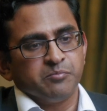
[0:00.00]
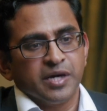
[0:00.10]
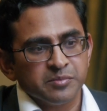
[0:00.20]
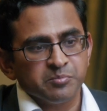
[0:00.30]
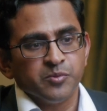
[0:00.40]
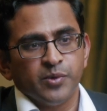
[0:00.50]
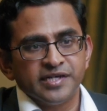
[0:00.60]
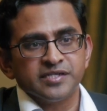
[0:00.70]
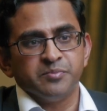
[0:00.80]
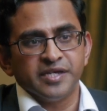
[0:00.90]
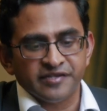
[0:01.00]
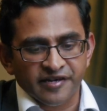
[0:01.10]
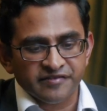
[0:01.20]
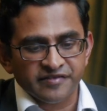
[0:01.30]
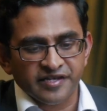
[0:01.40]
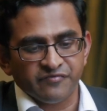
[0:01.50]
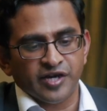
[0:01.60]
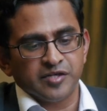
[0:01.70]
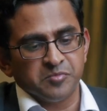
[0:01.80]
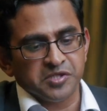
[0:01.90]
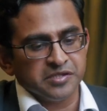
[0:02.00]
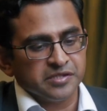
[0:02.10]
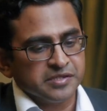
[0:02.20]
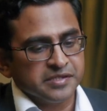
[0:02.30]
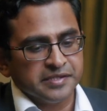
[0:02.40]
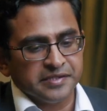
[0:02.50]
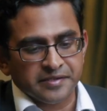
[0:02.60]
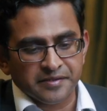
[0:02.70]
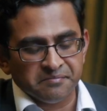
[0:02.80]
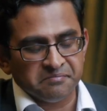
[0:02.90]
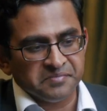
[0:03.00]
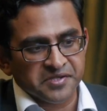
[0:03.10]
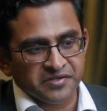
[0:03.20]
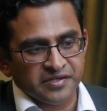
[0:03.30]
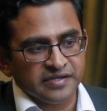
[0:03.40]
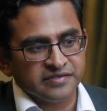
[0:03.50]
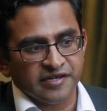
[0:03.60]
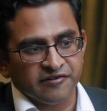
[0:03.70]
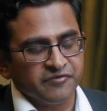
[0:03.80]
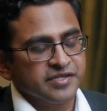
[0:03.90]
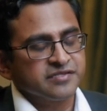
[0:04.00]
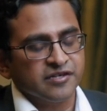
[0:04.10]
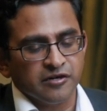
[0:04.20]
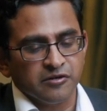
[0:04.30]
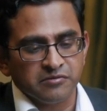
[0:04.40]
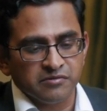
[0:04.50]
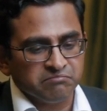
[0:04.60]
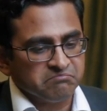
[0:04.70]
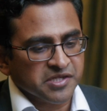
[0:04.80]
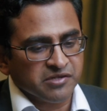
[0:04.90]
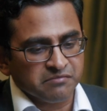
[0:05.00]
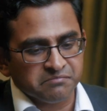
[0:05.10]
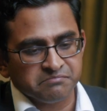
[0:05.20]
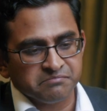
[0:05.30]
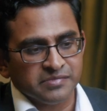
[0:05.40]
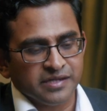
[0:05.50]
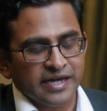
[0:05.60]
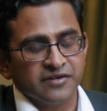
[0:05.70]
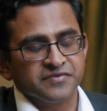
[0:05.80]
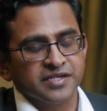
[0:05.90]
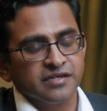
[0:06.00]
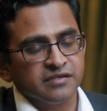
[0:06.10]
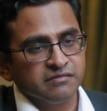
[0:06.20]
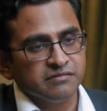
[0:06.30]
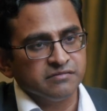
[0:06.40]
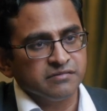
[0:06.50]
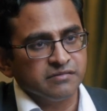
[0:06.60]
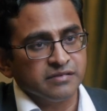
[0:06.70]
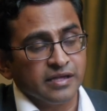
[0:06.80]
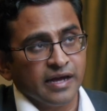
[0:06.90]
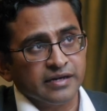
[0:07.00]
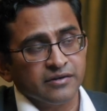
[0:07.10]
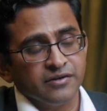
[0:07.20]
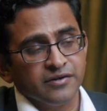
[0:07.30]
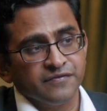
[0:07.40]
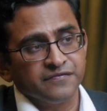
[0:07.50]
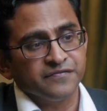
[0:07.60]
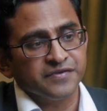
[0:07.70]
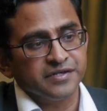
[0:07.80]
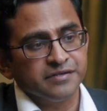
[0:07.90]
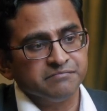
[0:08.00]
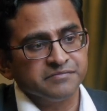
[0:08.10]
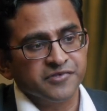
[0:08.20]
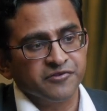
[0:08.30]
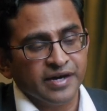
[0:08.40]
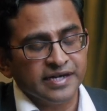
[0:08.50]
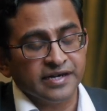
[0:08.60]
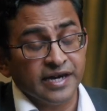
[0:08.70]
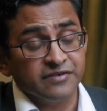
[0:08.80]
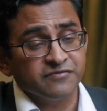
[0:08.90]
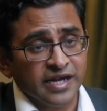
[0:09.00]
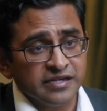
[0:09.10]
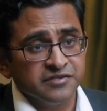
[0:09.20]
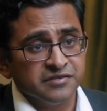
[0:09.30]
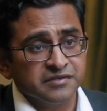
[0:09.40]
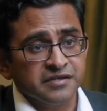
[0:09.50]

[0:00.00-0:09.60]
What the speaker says: multiple vendors being there in the environment, there are risks around lack of skill, lack of the right kind of talent,